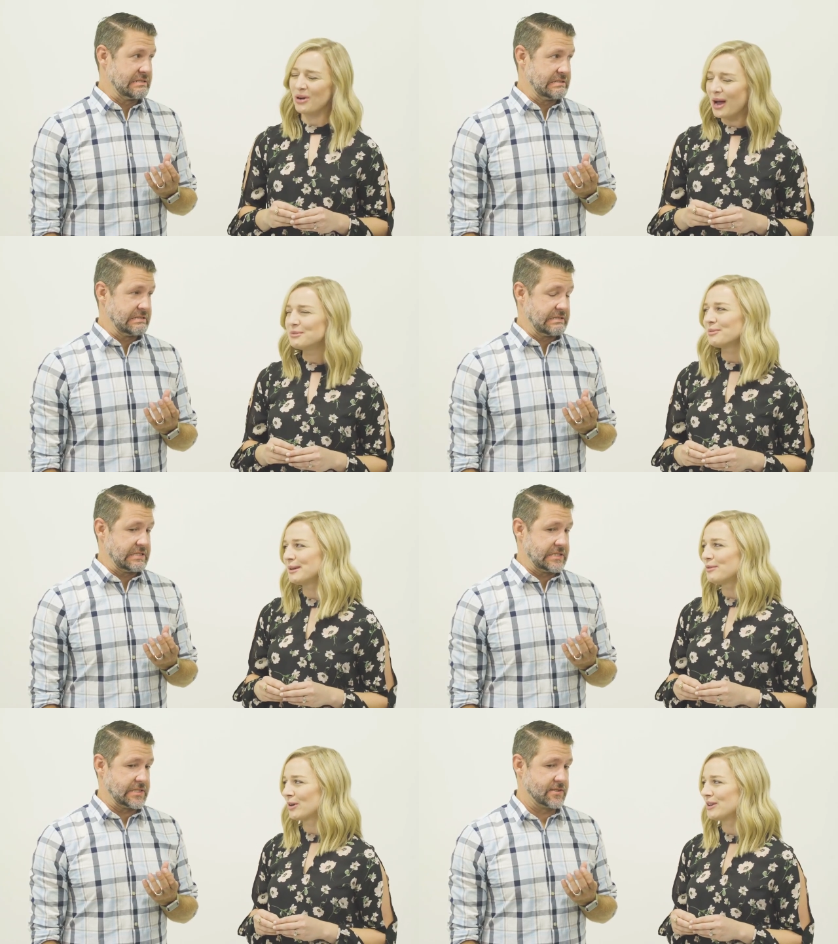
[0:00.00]
Speaker 1: Probably
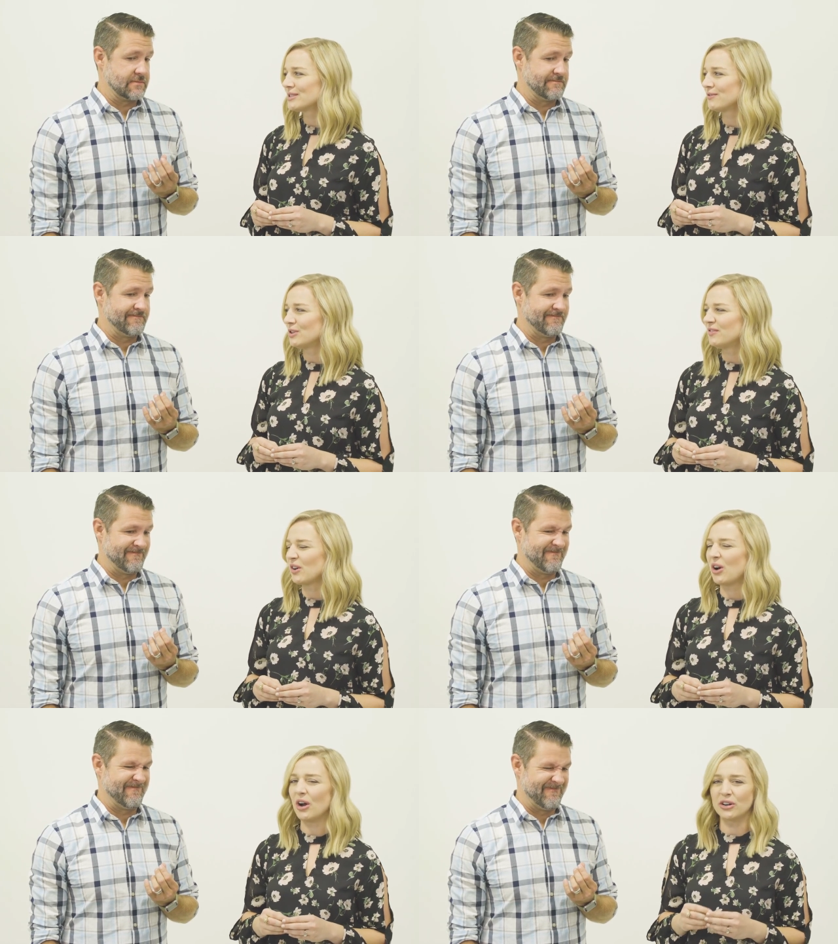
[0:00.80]
more useful
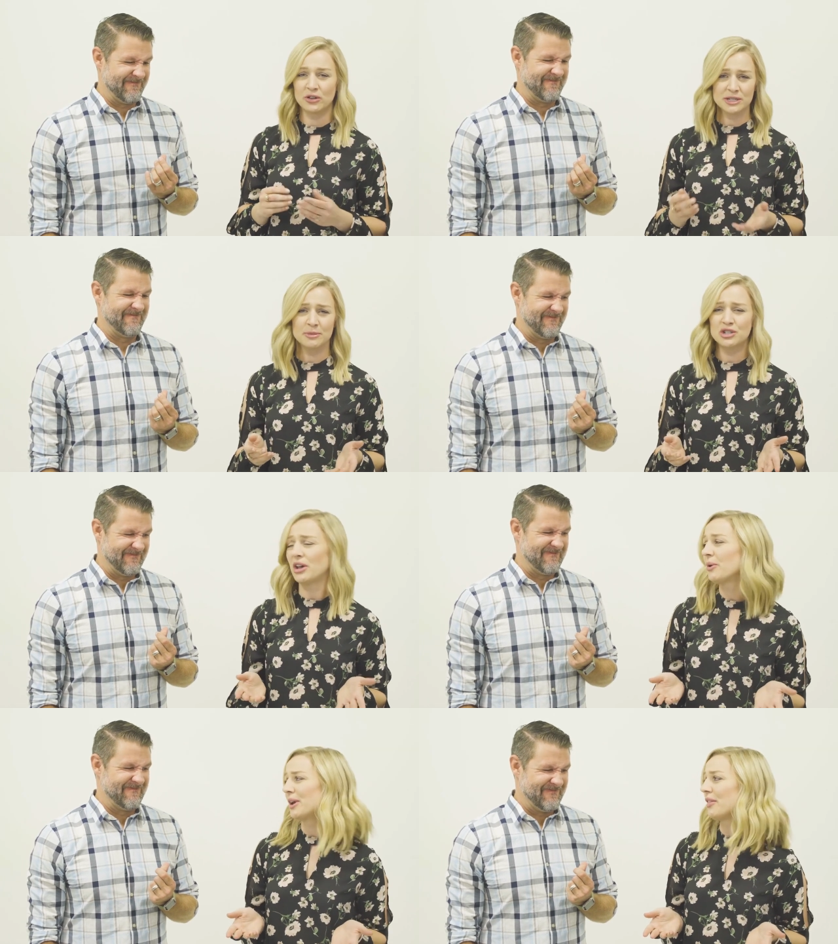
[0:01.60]
for our Christmas
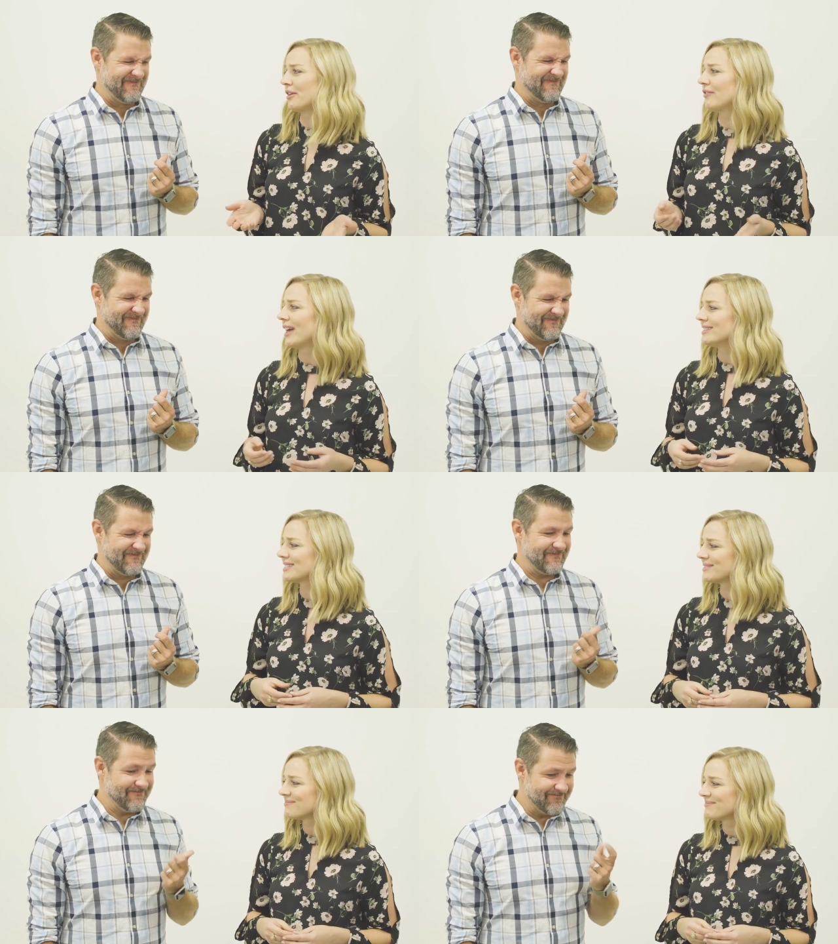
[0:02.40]
show and other
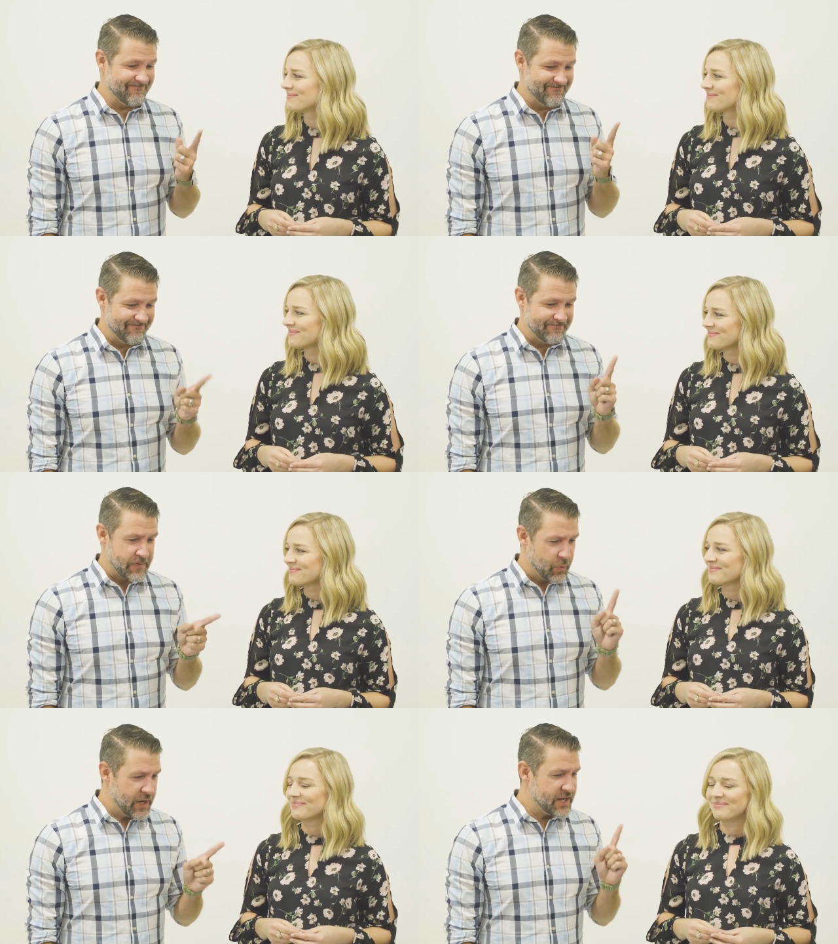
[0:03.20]
events.
Speaker 2: Mm.
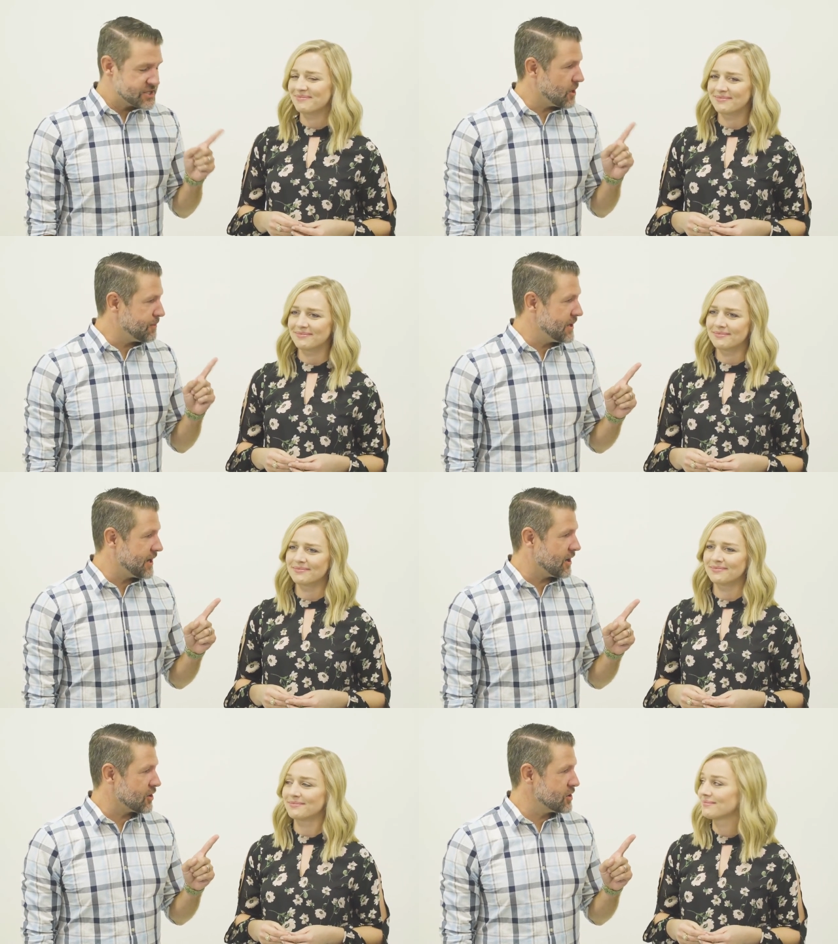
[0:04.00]
We need to start
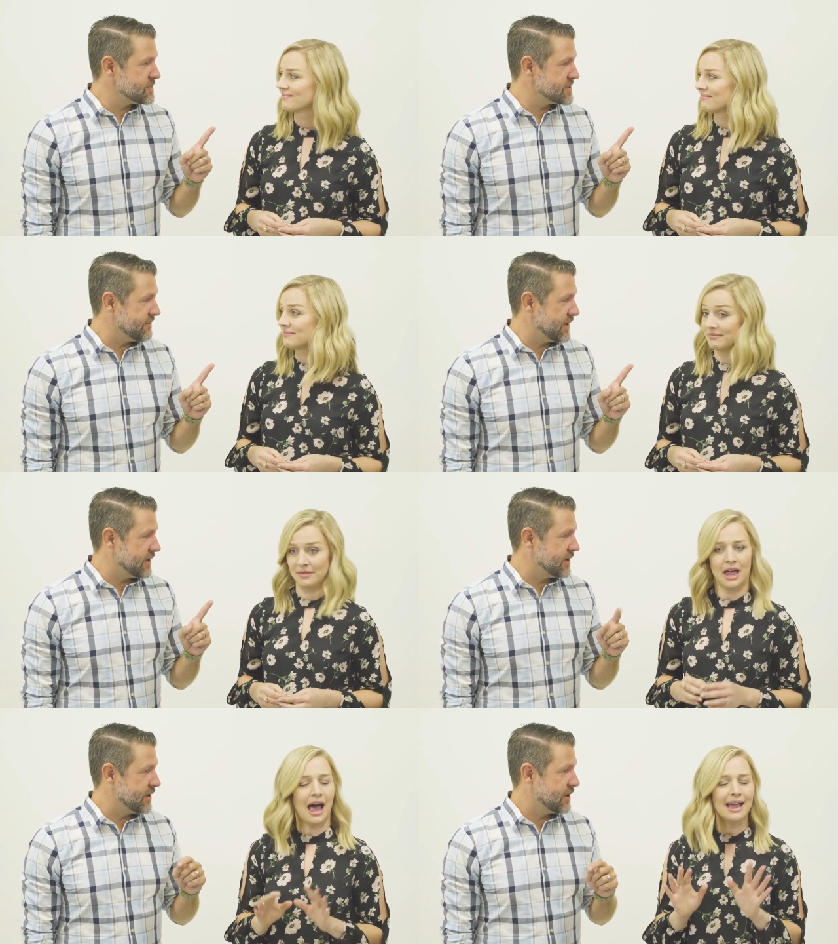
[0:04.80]
planning our Christmas event.
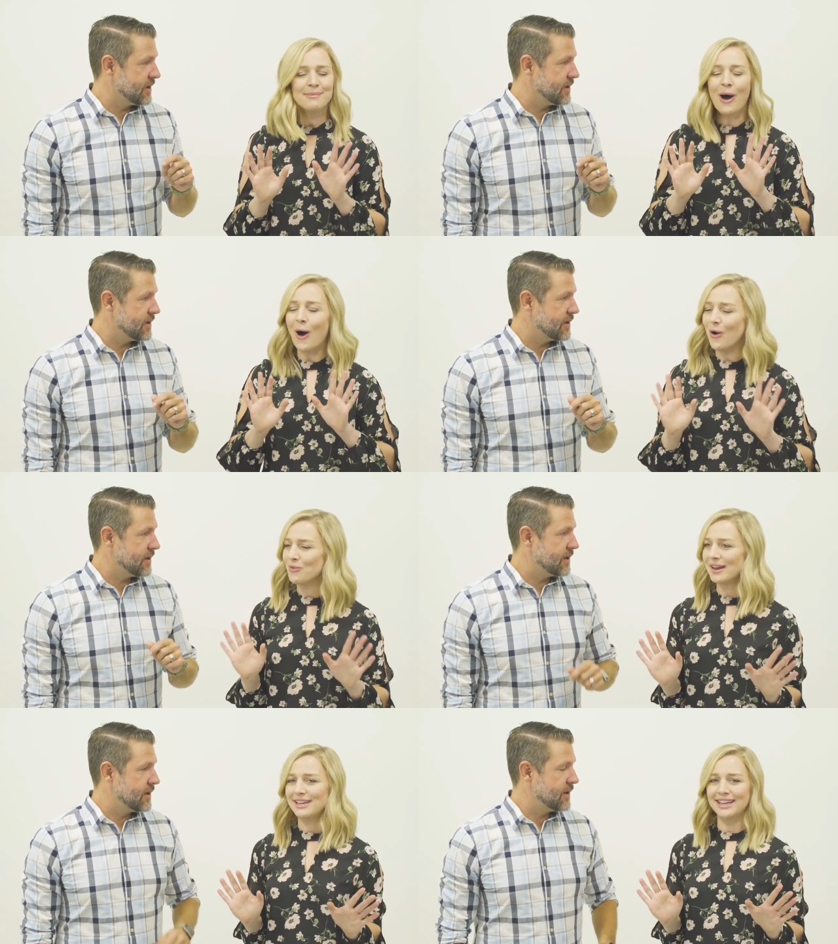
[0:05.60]
Speaker 1: I'm
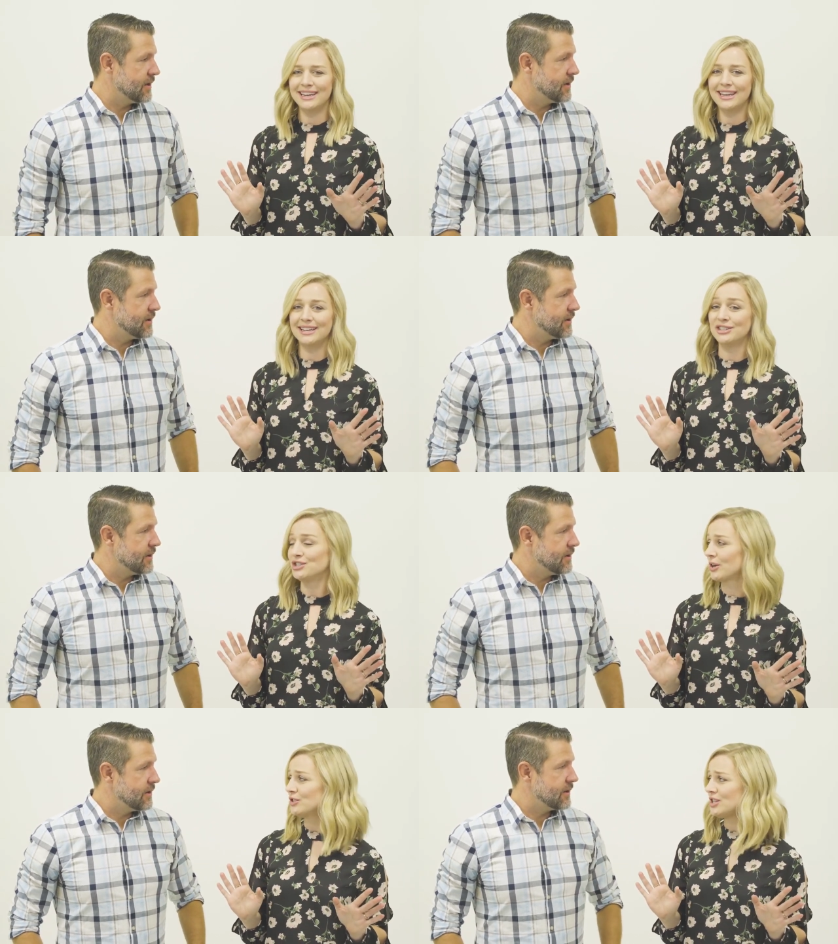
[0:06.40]
already getting it into
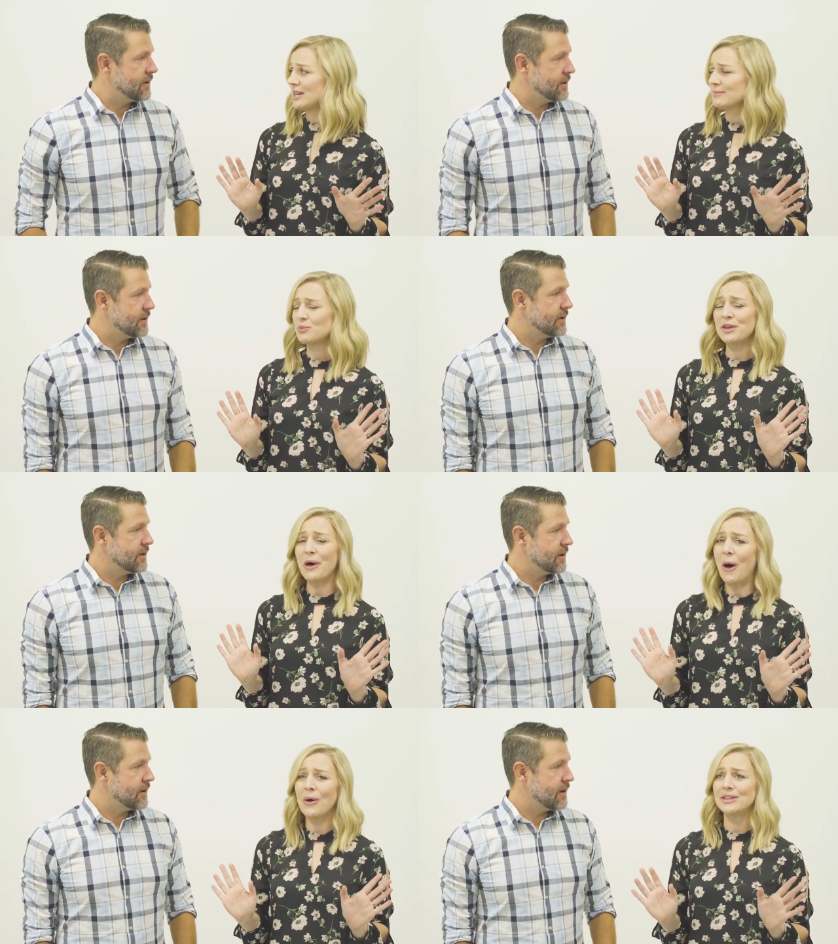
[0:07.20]
ChurchTeams with
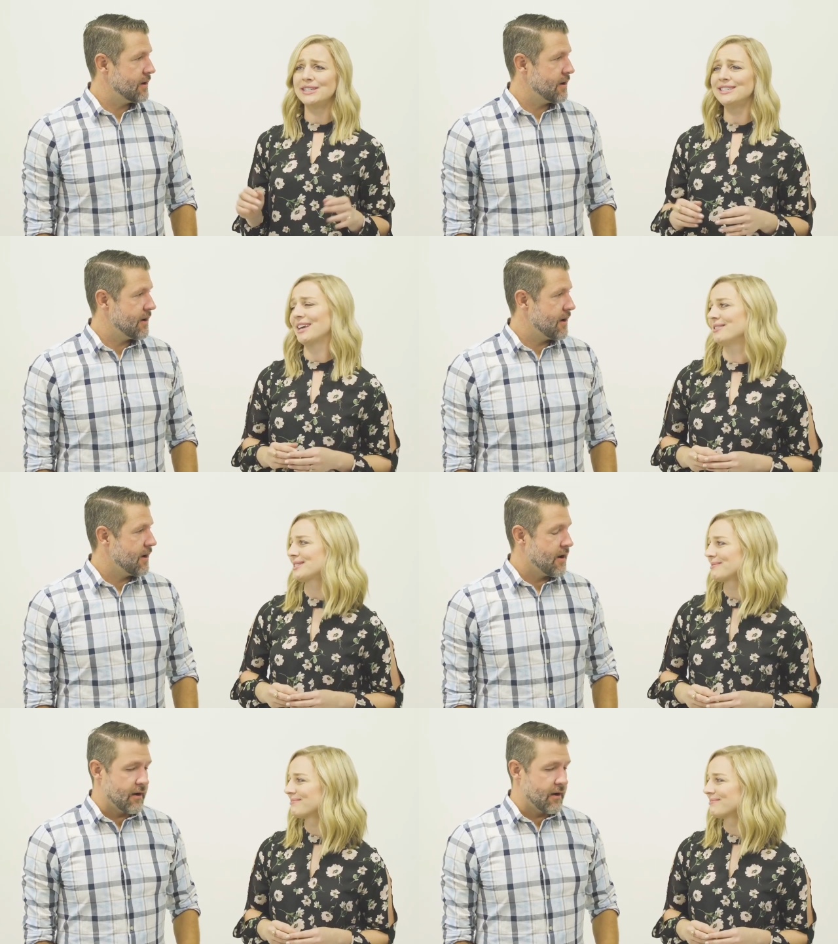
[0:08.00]
all the details.